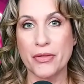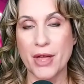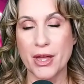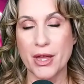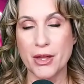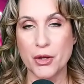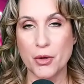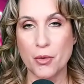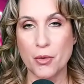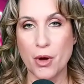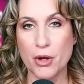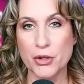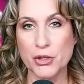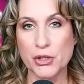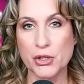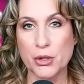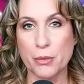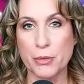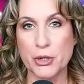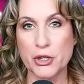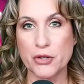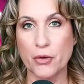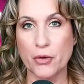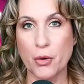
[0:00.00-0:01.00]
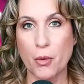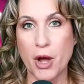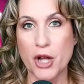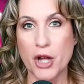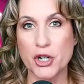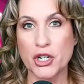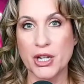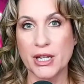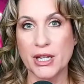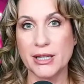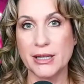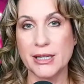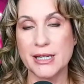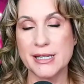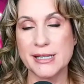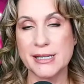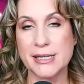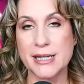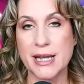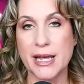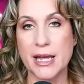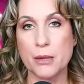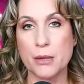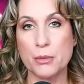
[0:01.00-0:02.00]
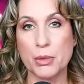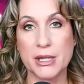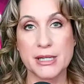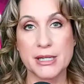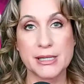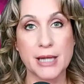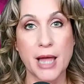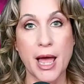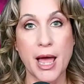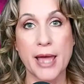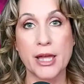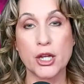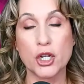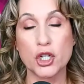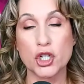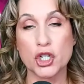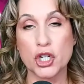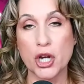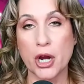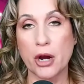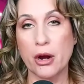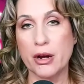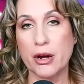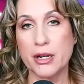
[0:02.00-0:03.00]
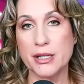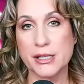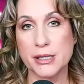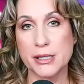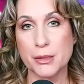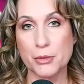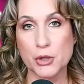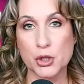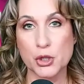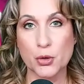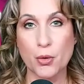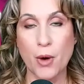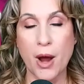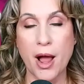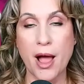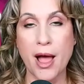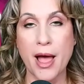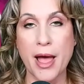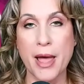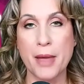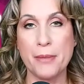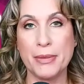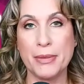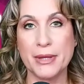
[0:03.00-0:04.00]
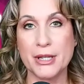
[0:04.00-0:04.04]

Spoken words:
Thank you all so much for watching and listening. Please like, share, and subscribe.